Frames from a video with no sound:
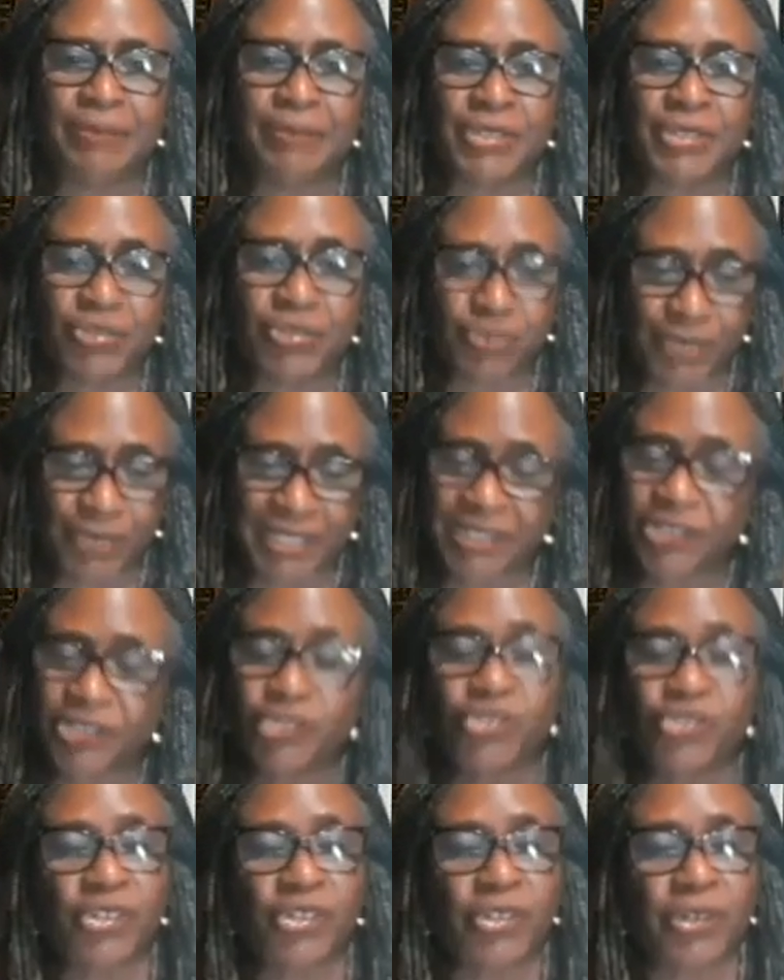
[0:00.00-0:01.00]
this
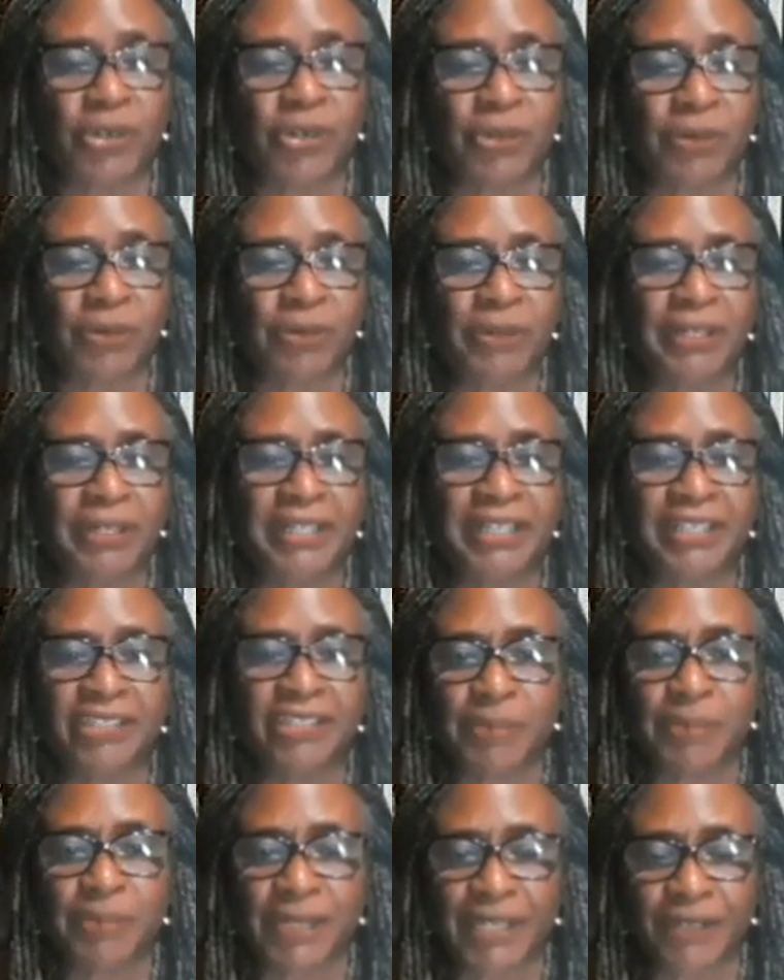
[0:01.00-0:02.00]
radio show
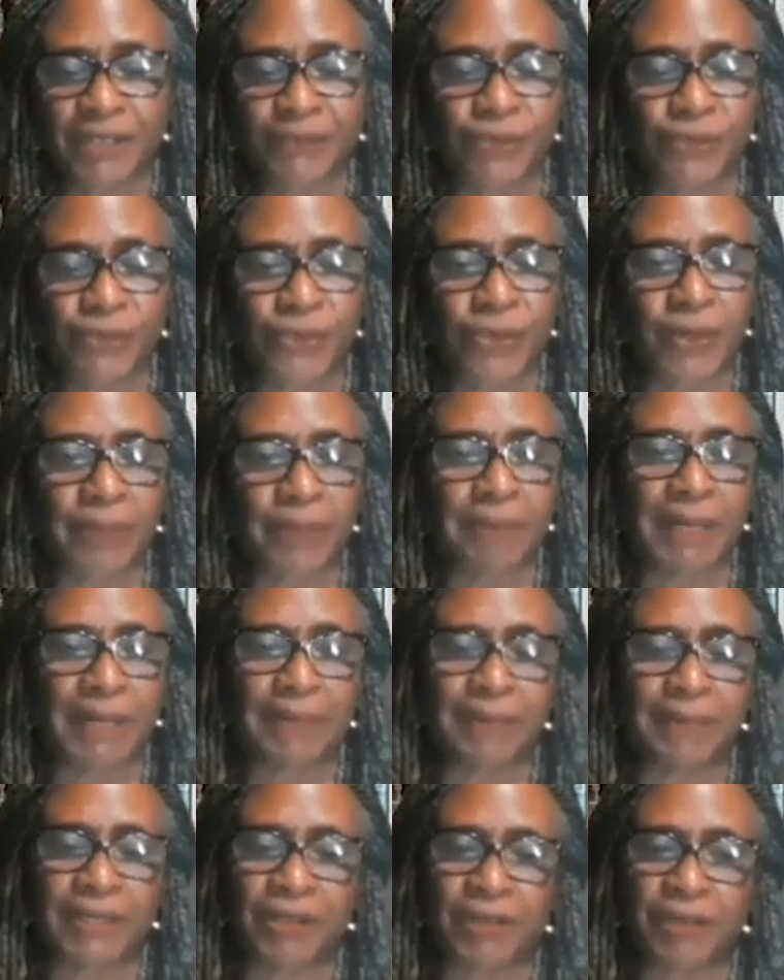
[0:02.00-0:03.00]
is paid for
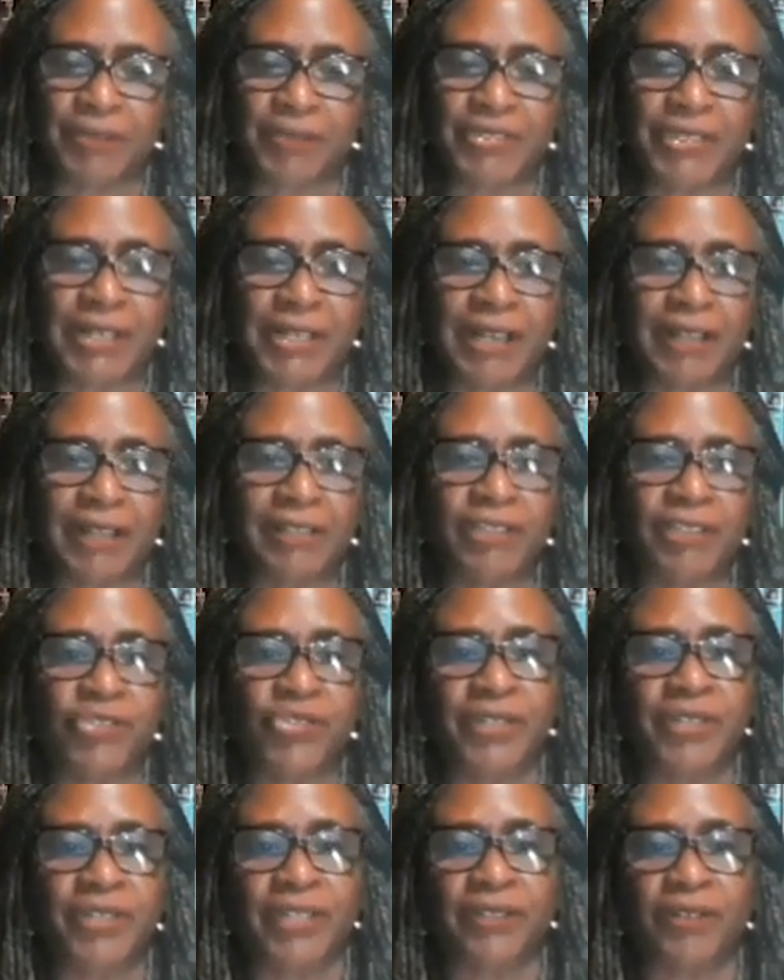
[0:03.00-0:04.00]
by Medgar Evers
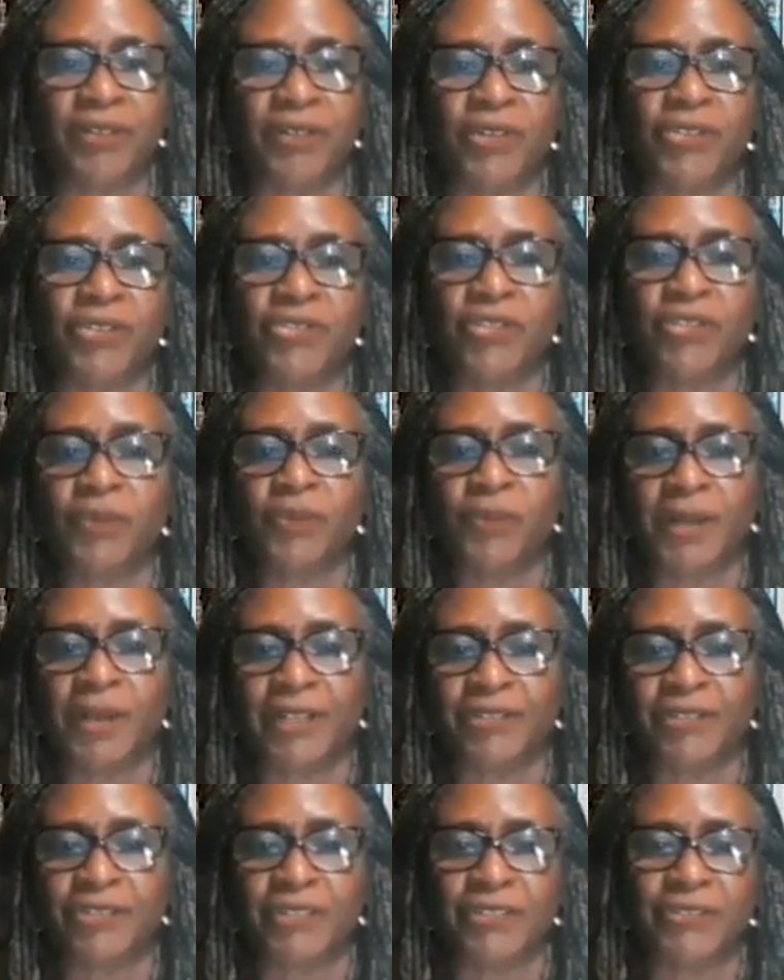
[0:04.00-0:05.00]
College. You can also
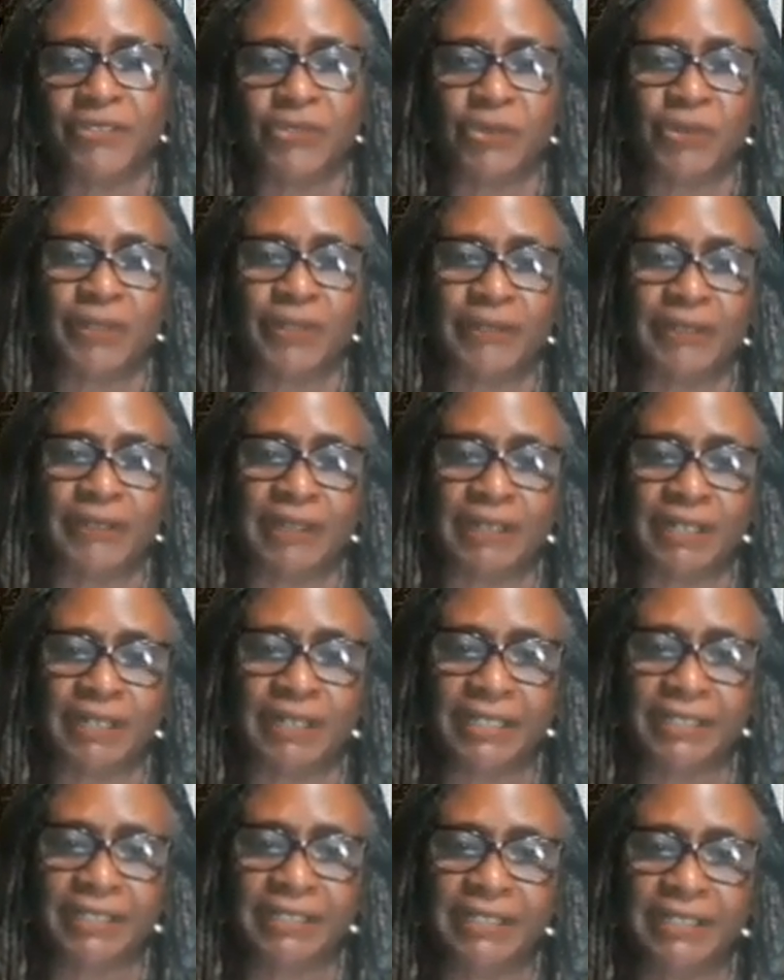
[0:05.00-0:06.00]
watch us
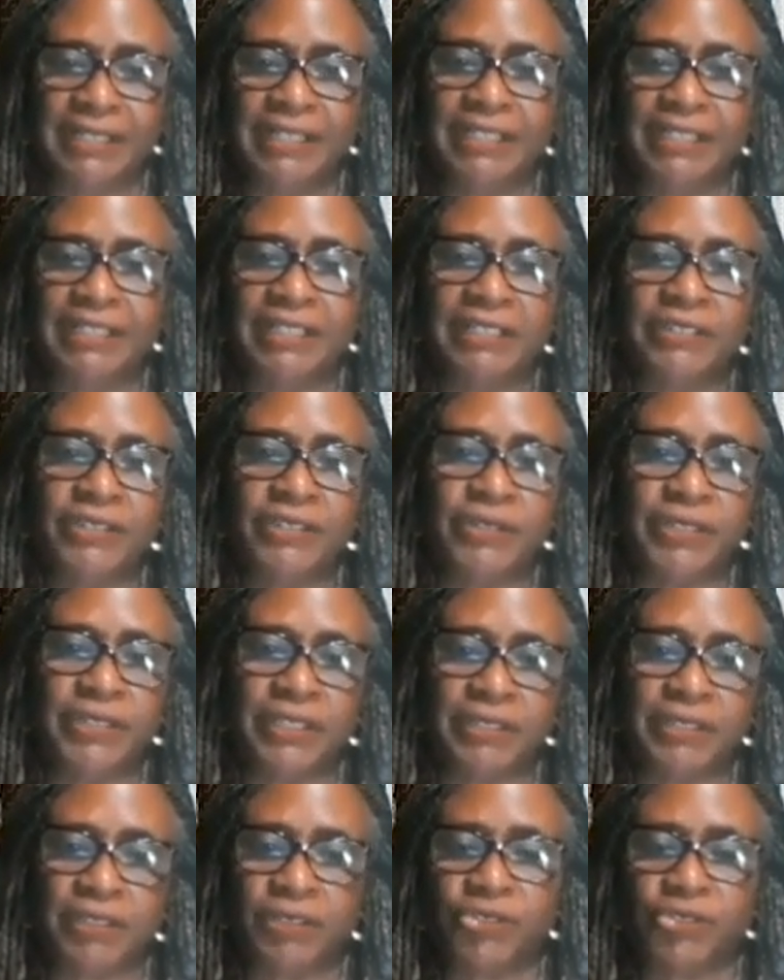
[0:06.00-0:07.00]
online. You
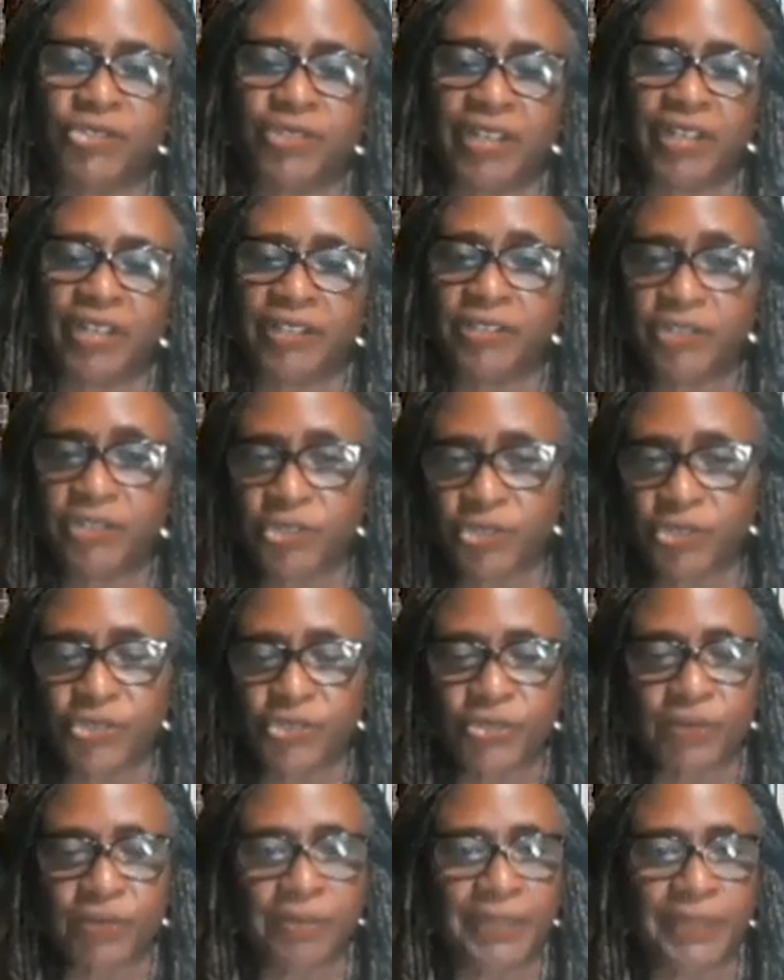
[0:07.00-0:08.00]
can go to our
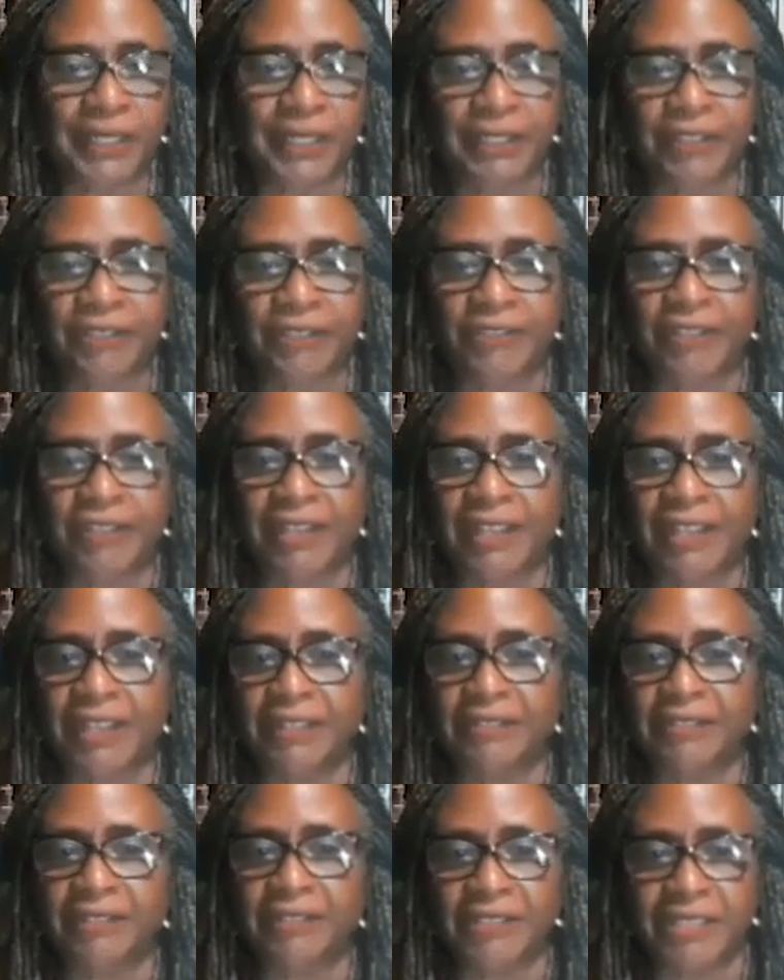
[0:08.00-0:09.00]
YouTube page
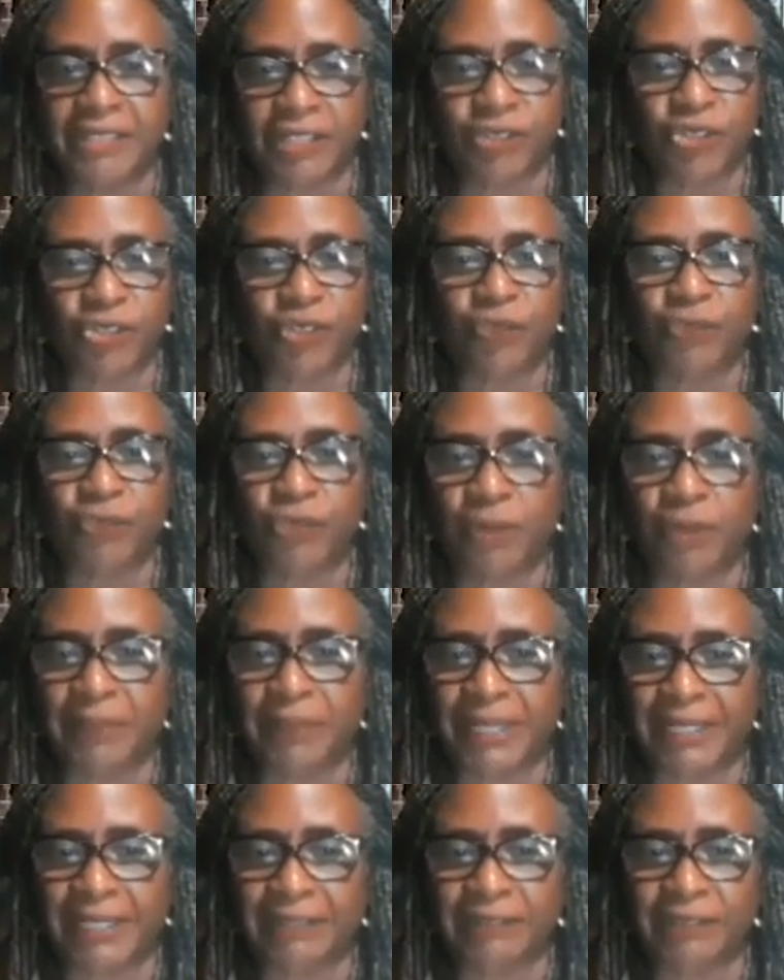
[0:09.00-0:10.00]
at the
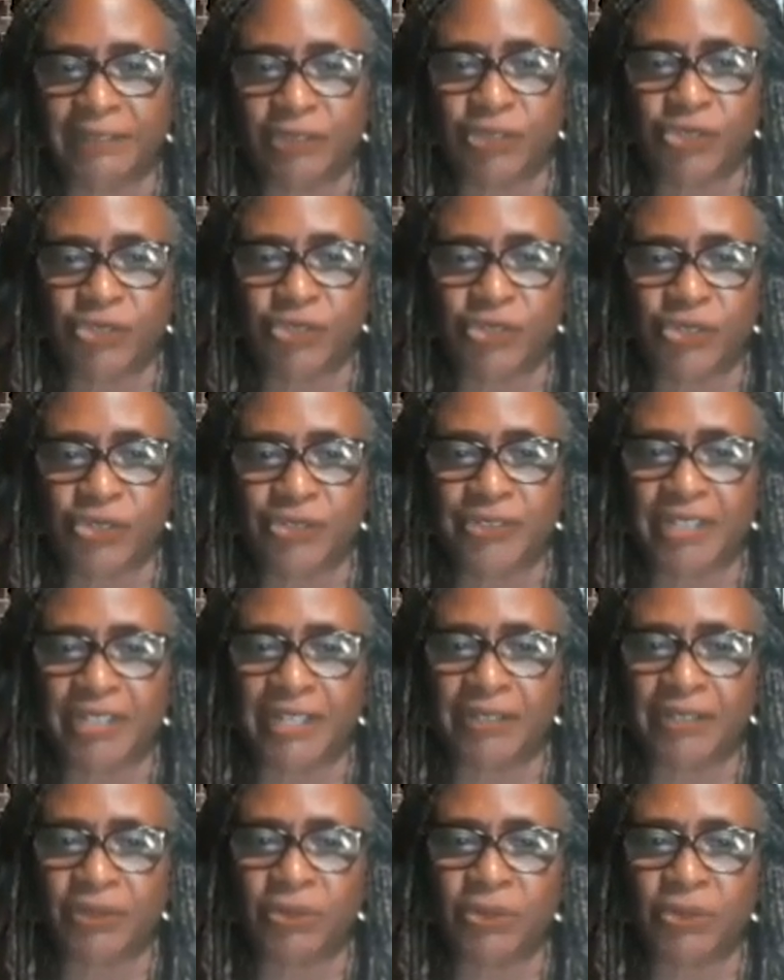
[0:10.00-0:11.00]

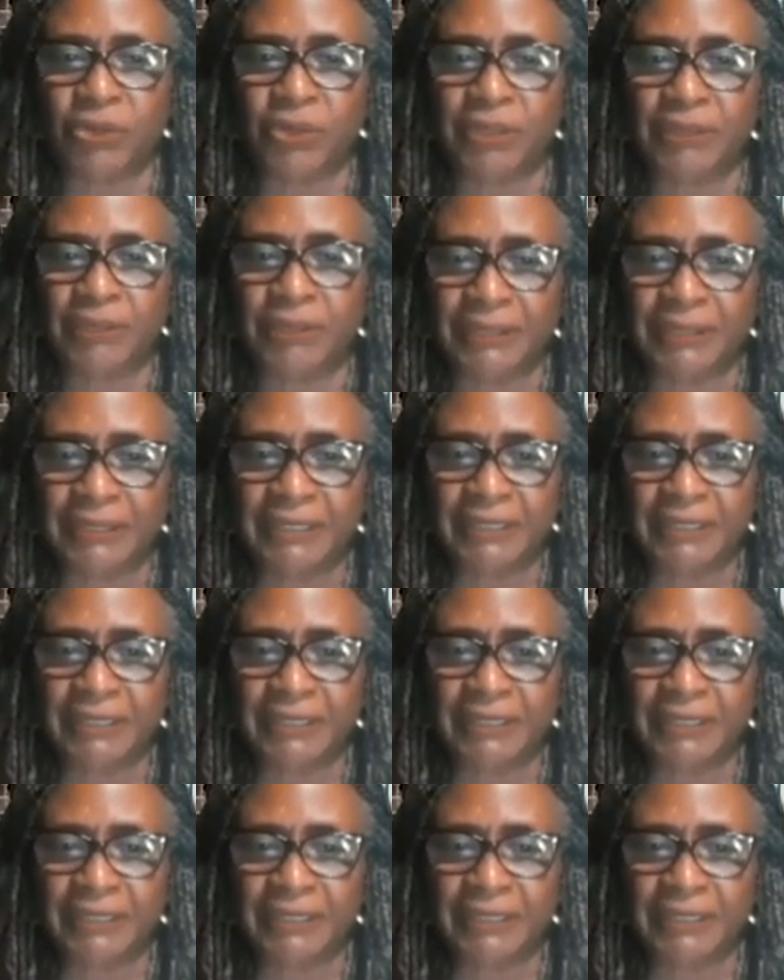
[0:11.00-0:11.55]
centerforblackLiterature.org,